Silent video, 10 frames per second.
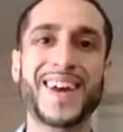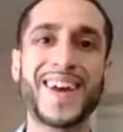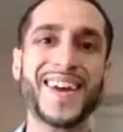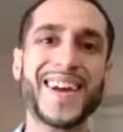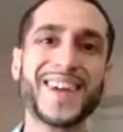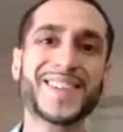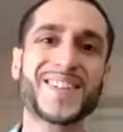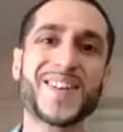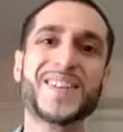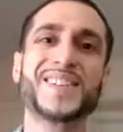Hey, how's it
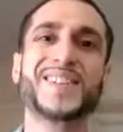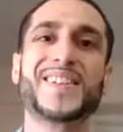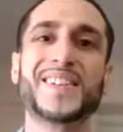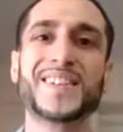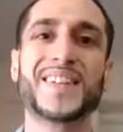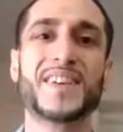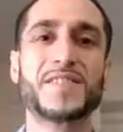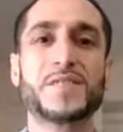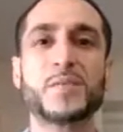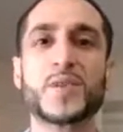going? It's
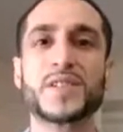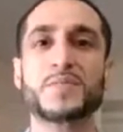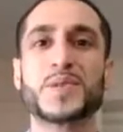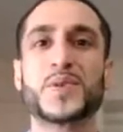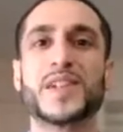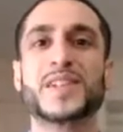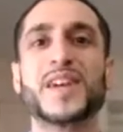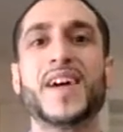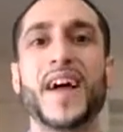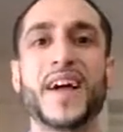David from Wisdom Square,
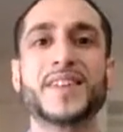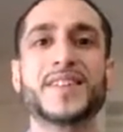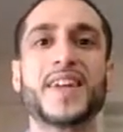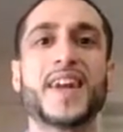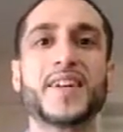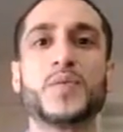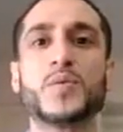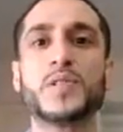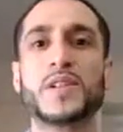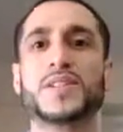and today
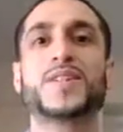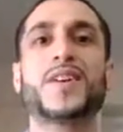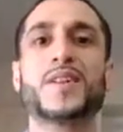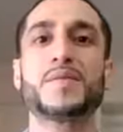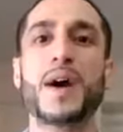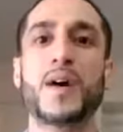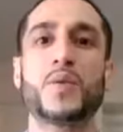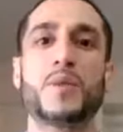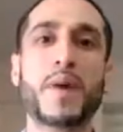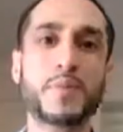we're going to talk about
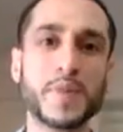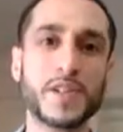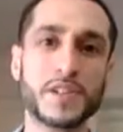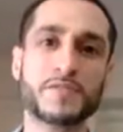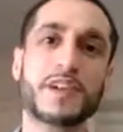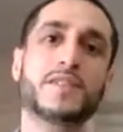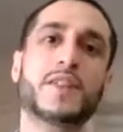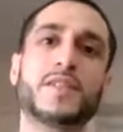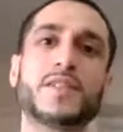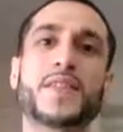what might be your
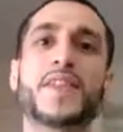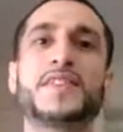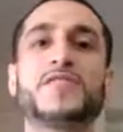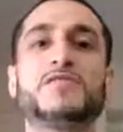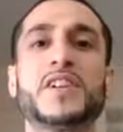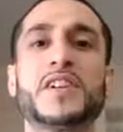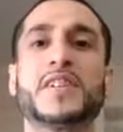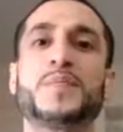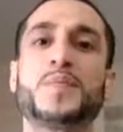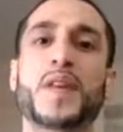favorite thing to
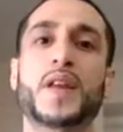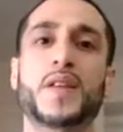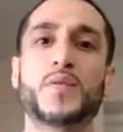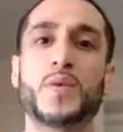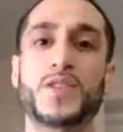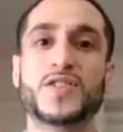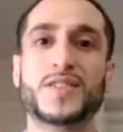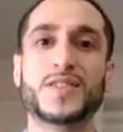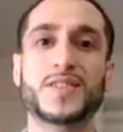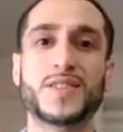drink, which
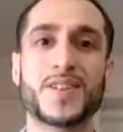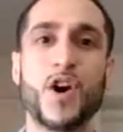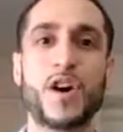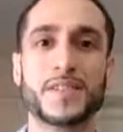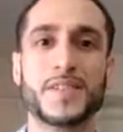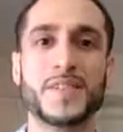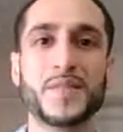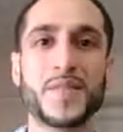is coffee.